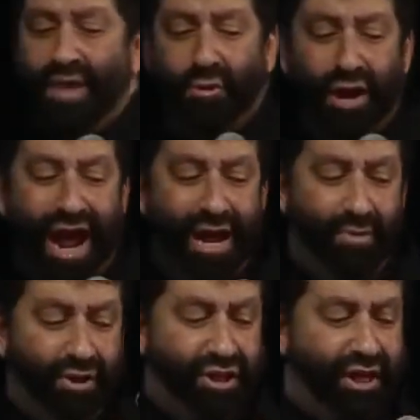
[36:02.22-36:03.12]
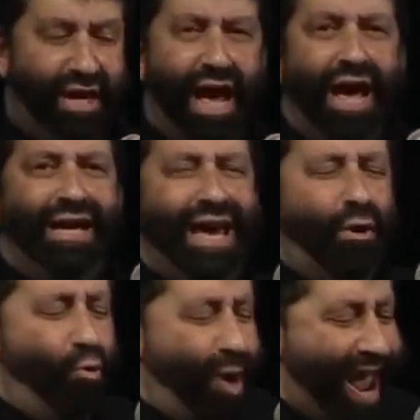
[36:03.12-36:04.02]
they were able to get
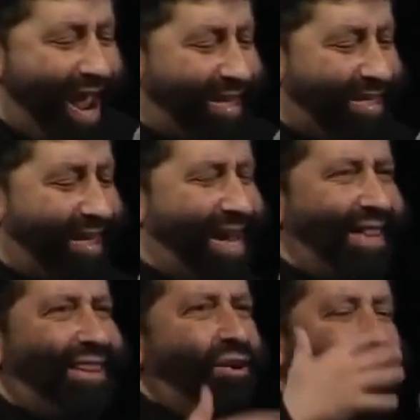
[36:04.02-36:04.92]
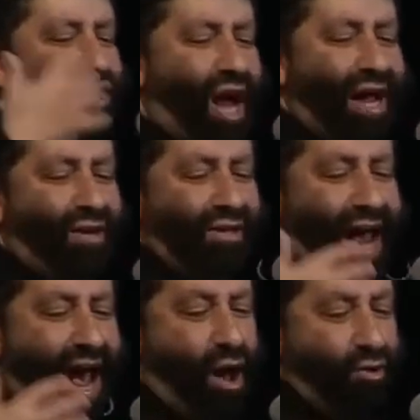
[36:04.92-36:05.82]
away to get their child
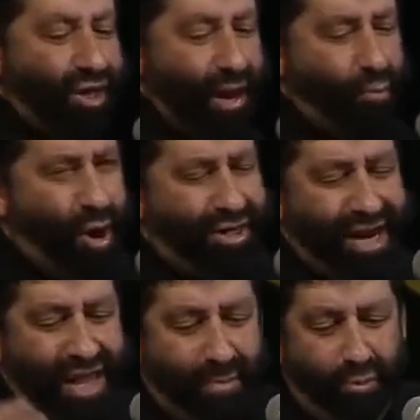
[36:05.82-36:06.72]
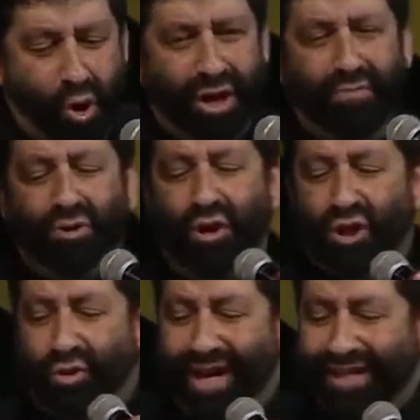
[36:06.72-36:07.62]
out. They one day they brought him to a
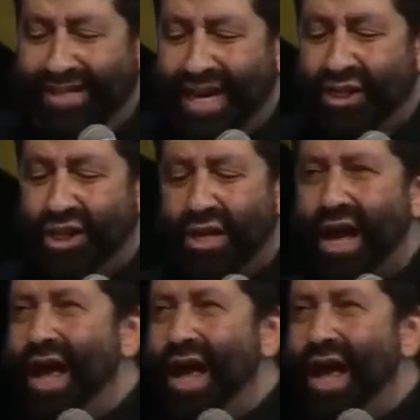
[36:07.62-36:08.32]
train station.